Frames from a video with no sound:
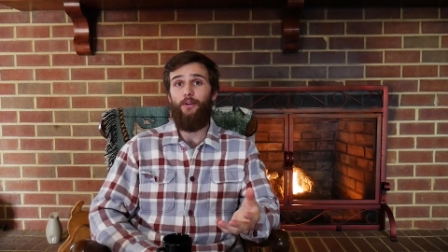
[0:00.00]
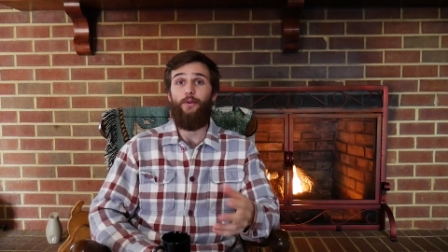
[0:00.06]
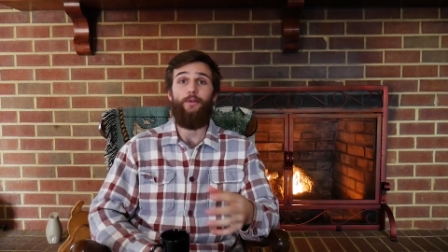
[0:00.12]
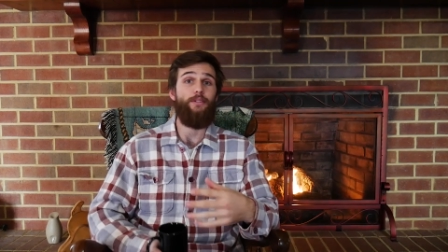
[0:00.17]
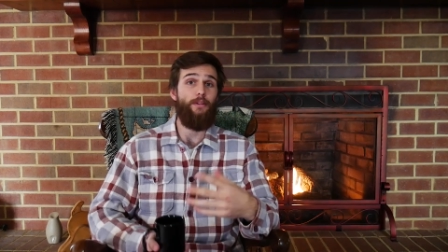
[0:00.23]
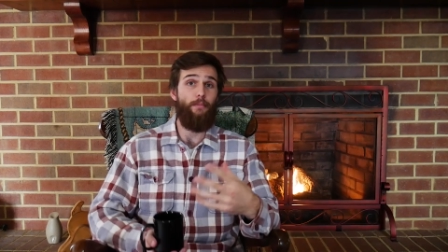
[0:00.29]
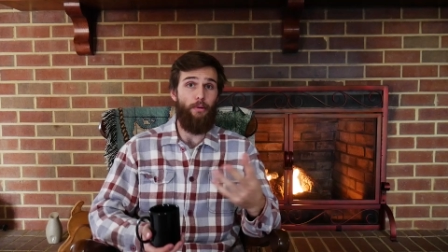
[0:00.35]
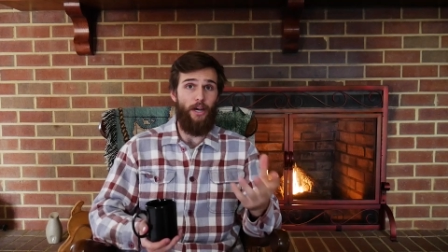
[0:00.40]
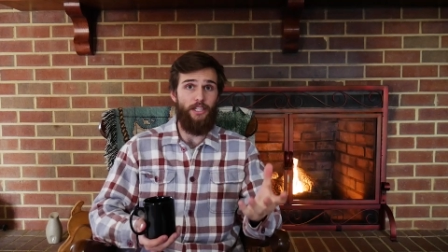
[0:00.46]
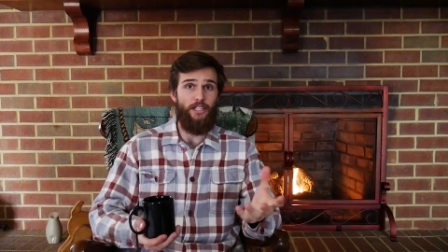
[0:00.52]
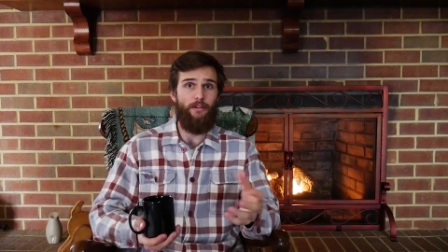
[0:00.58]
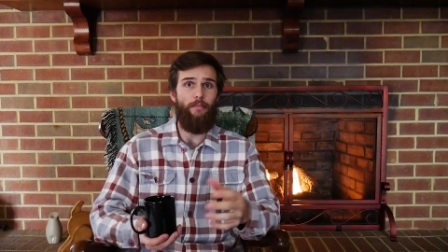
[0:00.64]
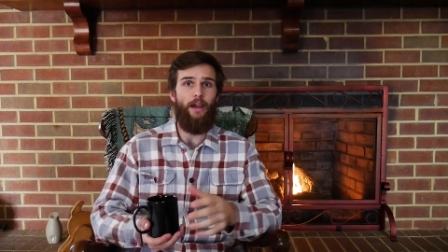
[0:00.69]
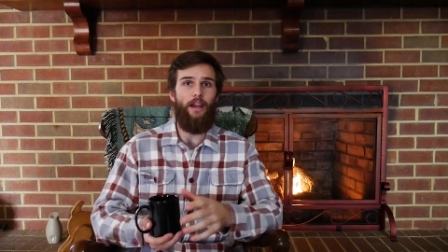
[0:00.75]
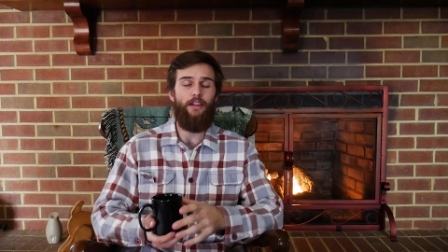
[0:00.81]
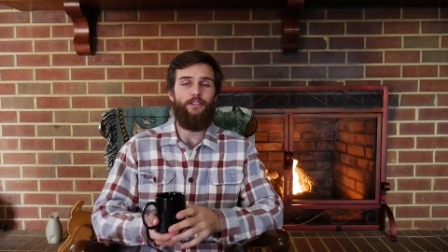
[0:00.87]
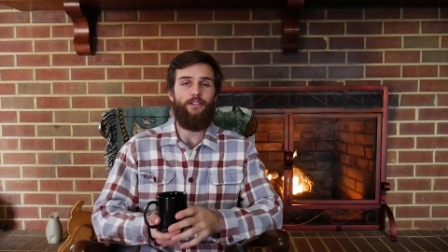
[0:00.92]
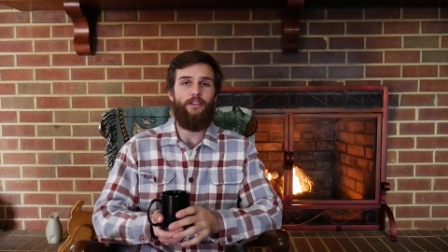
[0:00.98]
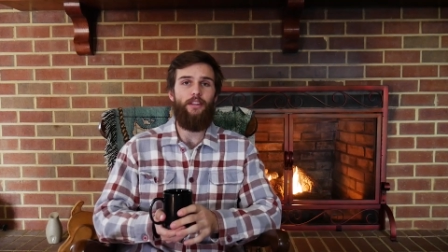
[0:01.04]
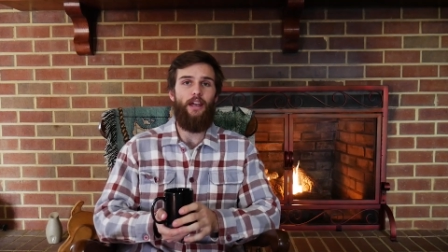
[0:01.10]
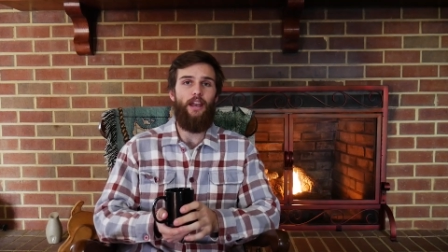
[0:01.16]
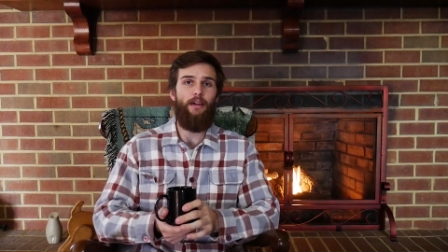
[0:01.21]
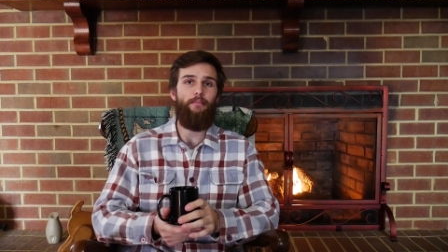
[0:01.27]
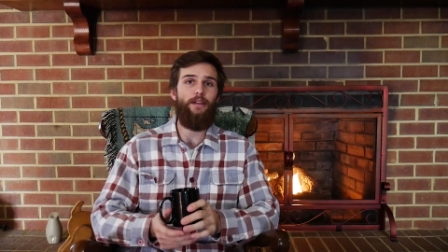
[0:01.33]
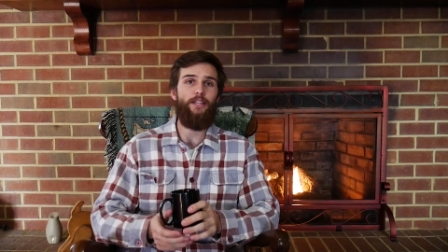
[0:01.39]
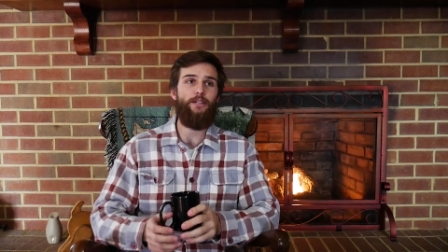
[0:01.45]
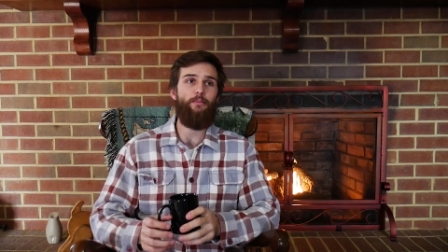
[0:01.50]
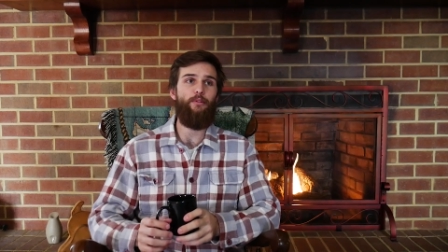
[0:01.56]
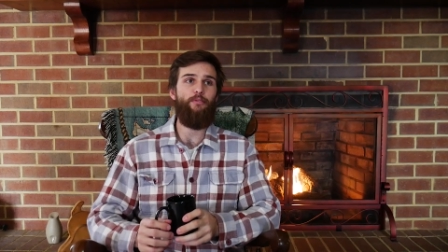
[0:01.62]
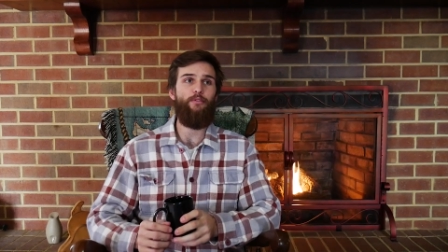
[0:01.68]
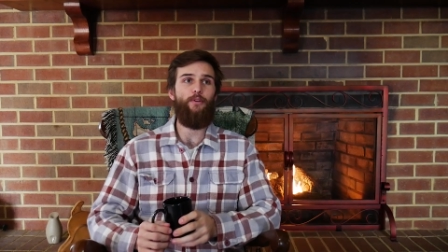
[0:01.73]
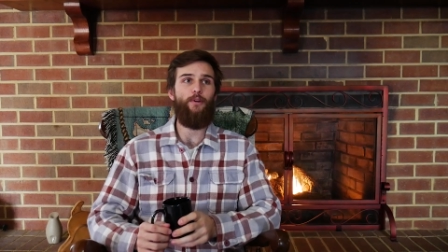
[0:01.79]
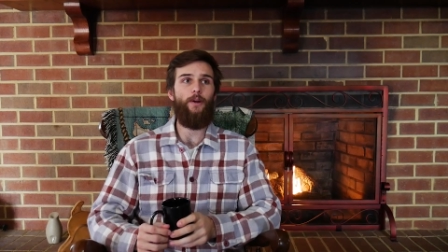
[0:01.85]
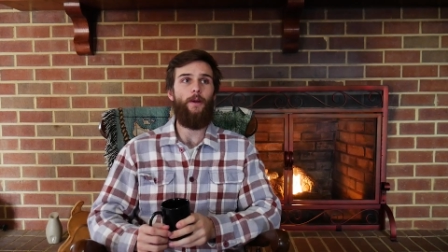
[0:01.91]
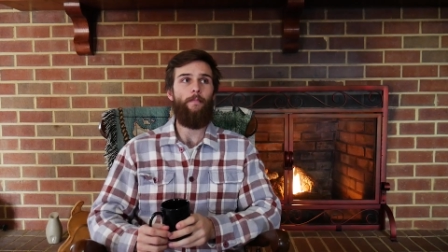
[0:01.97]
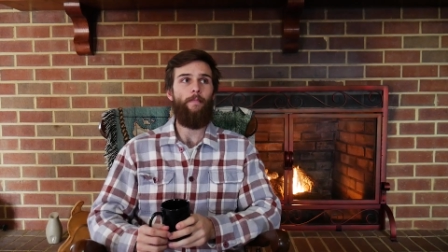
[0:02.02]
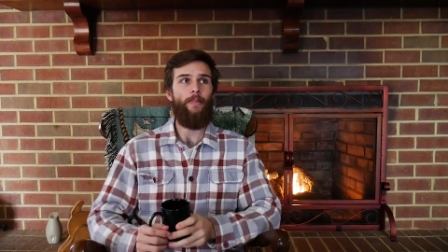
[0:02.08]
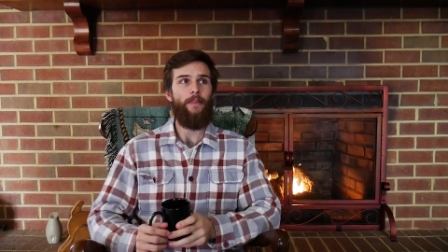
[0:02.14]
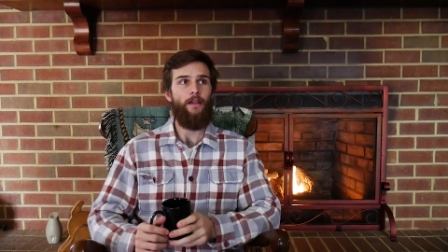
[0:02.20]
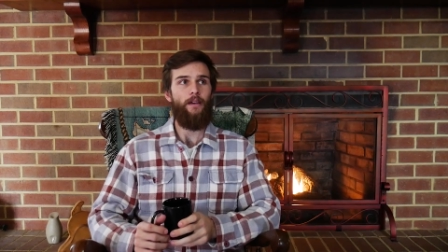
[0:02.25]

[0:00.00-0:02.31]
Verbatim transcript: who was a project manager that I mentioned before.